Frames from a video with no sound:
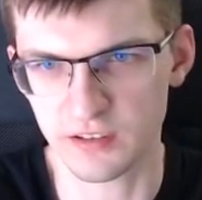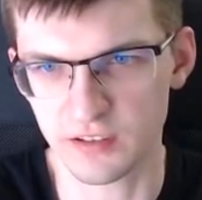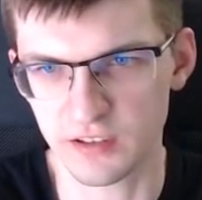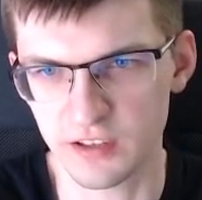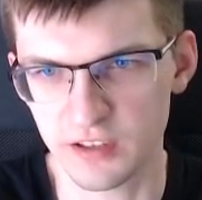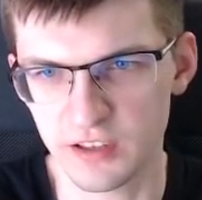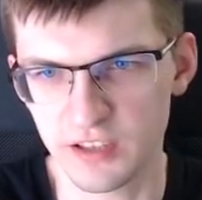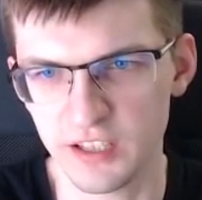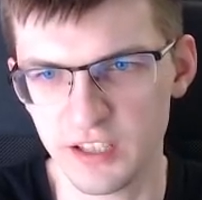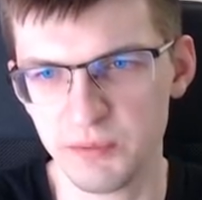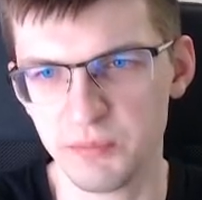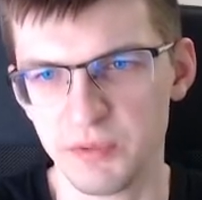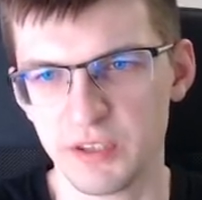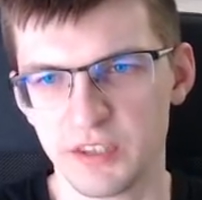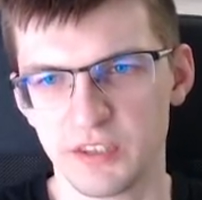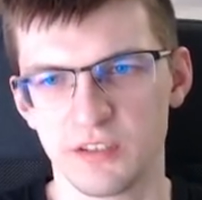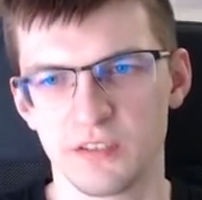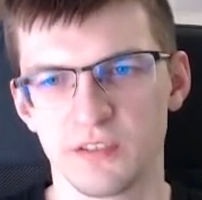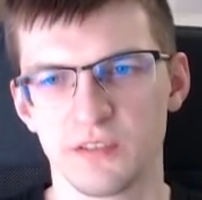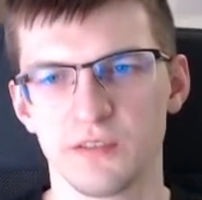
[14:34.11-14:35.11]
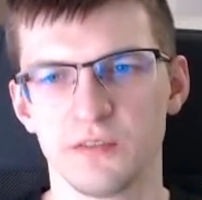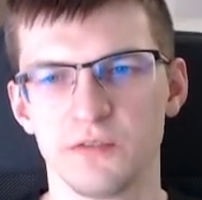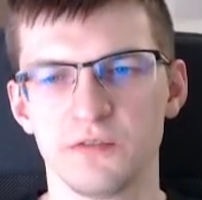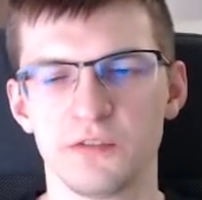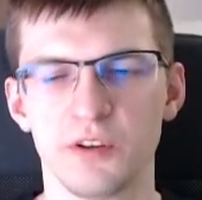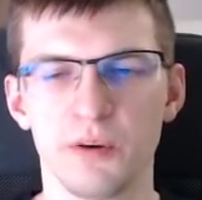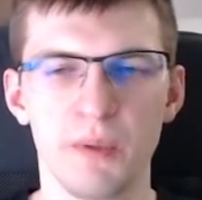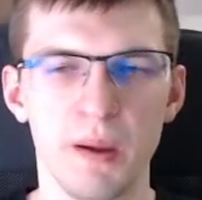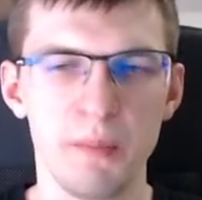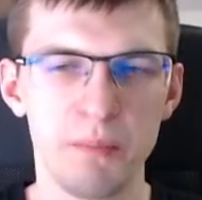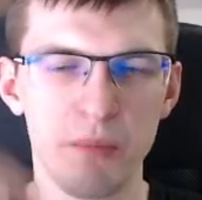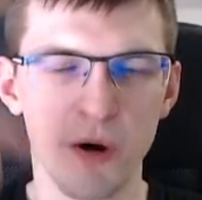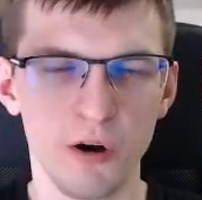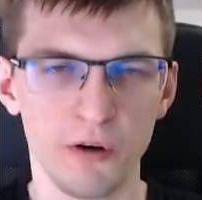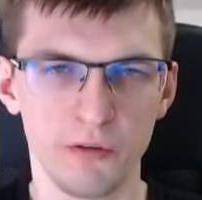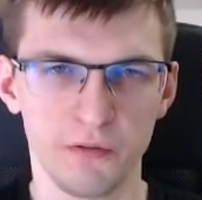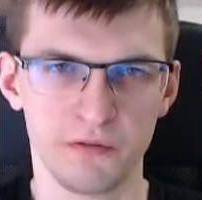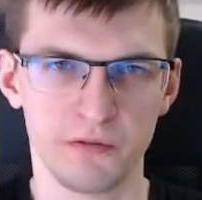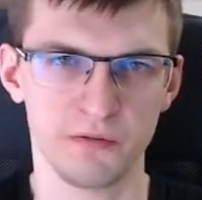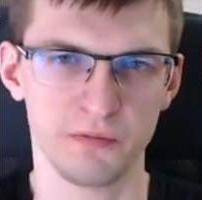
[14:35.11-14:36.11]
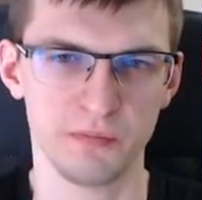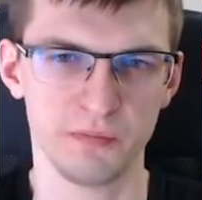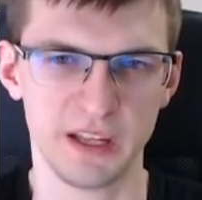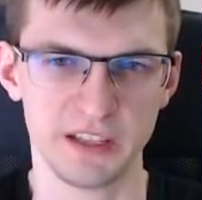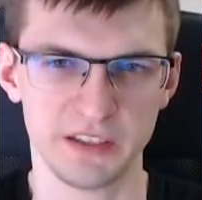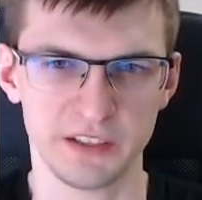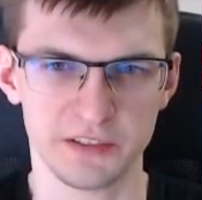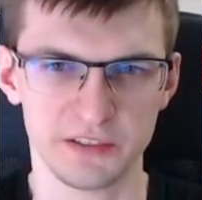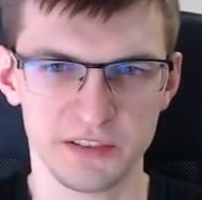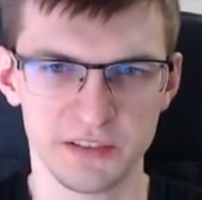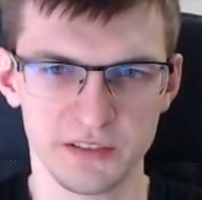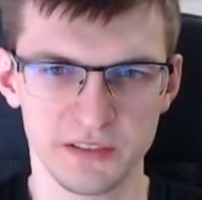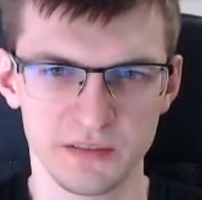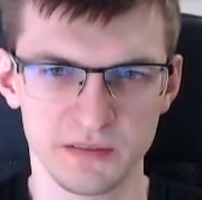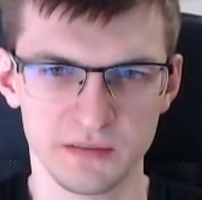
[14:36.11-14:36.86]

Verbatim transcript: limit from above matters.